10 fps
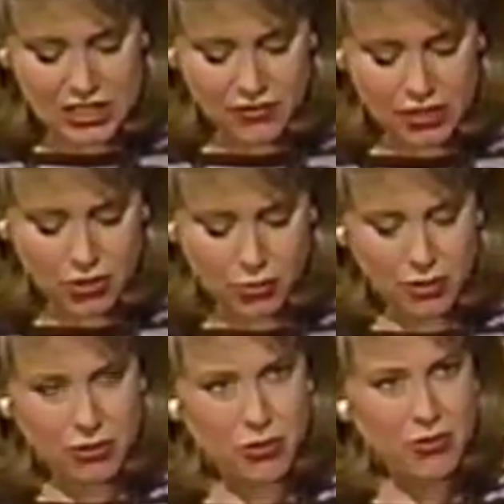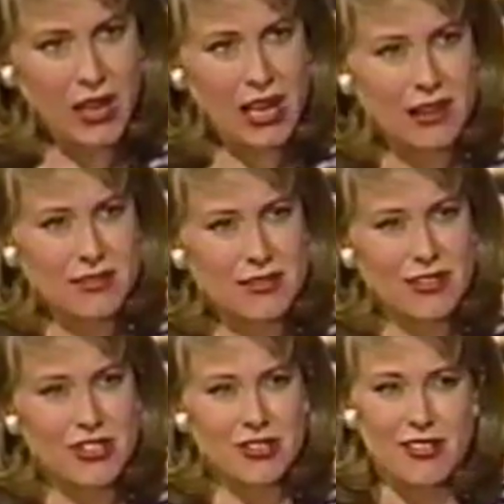TV career you've had at
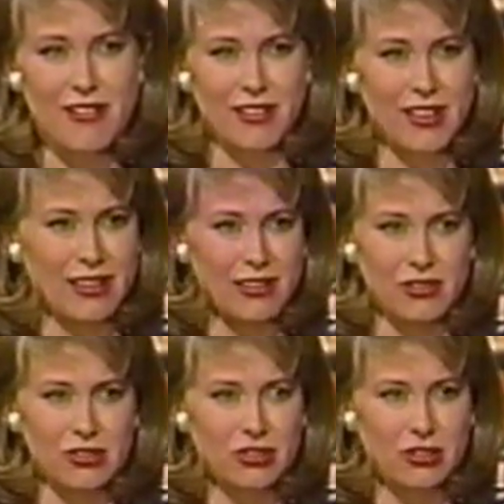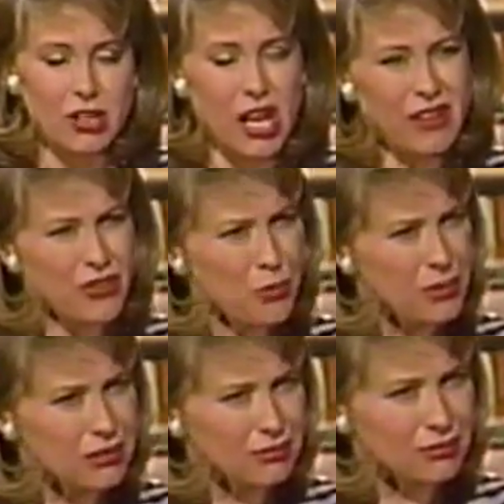such a young age, have there
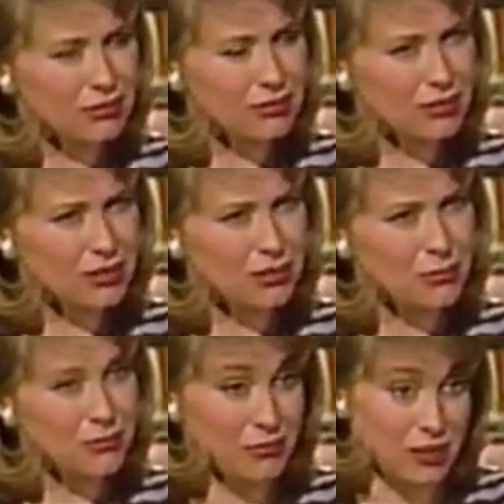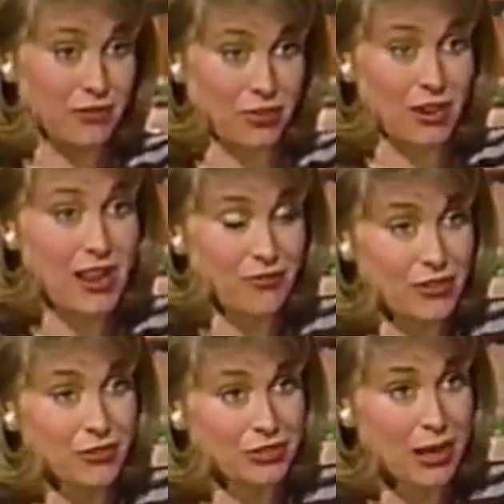been, if there have,
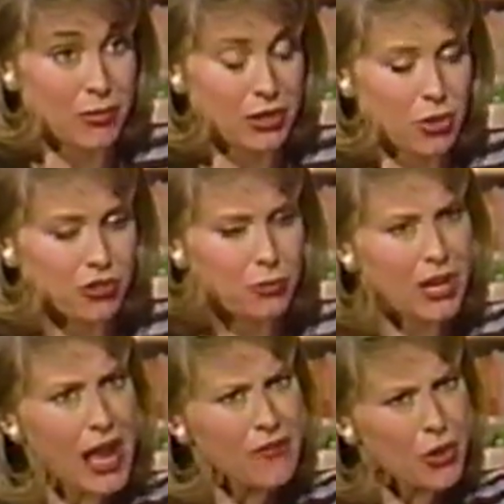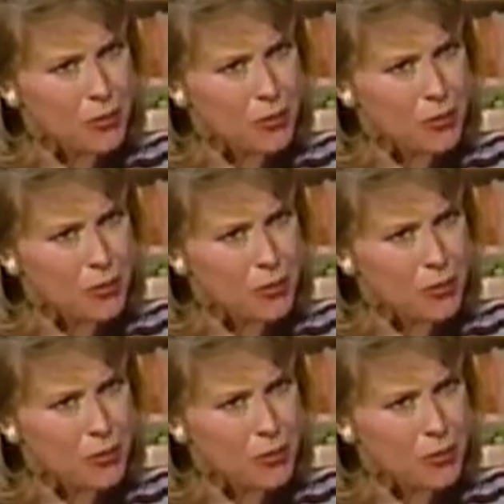they've escaped my notice, but have there